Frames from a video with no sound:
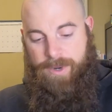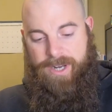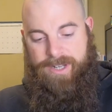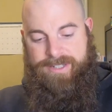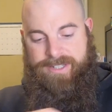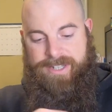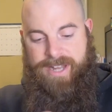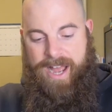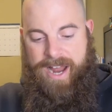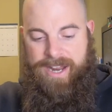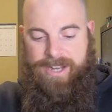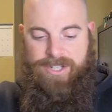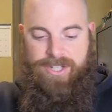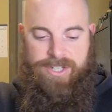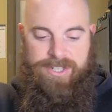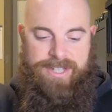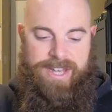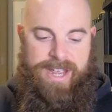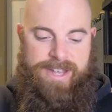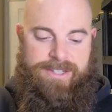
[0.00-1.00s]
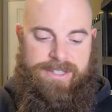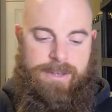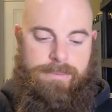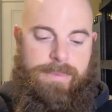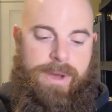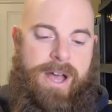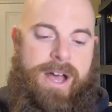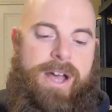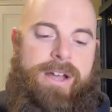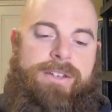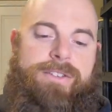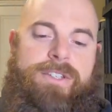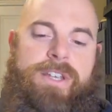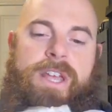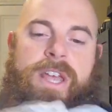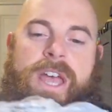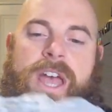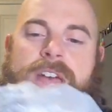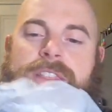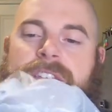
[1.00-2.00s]
but it's not it just has the
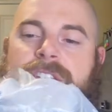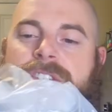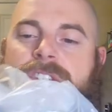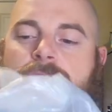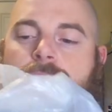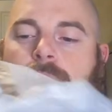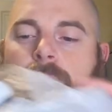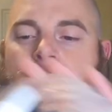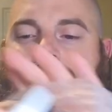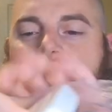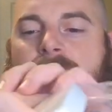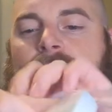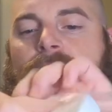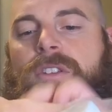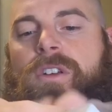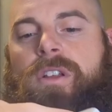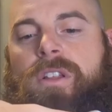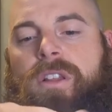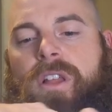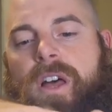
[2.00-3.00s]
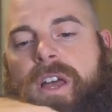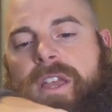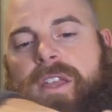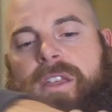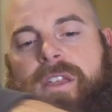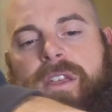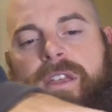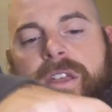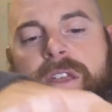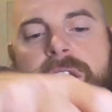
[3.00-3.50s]
box and this is what they look like